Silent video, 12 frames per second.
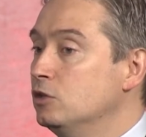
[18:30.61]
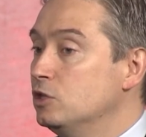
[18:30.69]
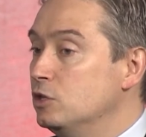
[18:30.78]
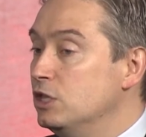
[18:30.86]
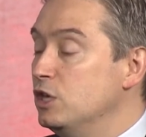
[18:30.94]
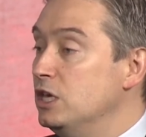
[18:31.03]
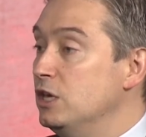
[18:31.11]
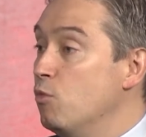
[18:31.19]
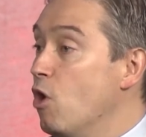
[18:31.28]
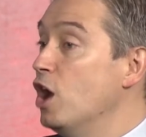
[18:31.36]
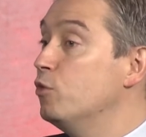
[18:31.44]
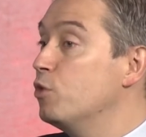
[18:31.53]
to the
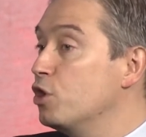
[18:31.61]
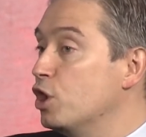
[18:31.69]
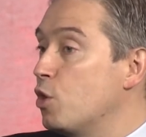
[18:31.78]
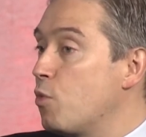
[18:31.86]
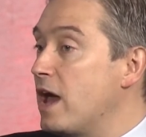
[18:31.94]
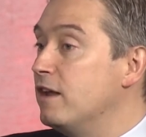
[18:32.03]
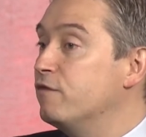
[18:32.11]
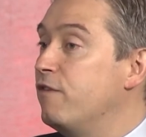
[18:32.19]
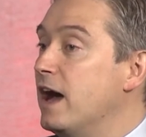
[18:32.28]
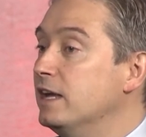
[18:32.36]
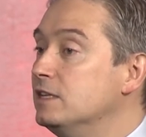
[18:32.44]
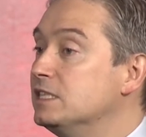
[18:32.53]
one we're going to
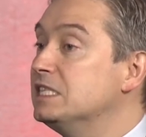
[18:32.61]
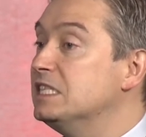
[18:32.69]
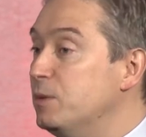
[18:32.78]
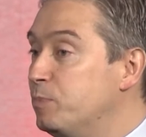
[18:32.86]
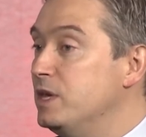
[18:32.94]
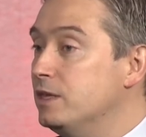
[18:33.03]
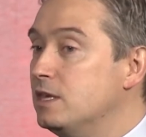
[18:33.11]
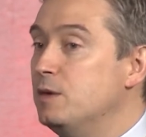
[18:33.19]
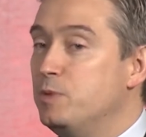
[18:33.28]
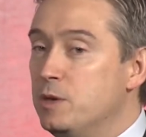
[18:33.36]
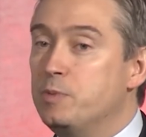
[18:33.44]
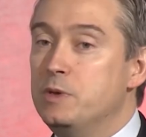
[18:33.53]
ratify, the
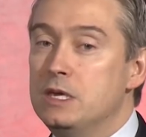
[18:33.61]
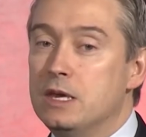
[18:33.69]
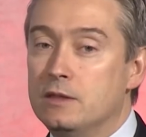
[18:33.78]
CPTPP.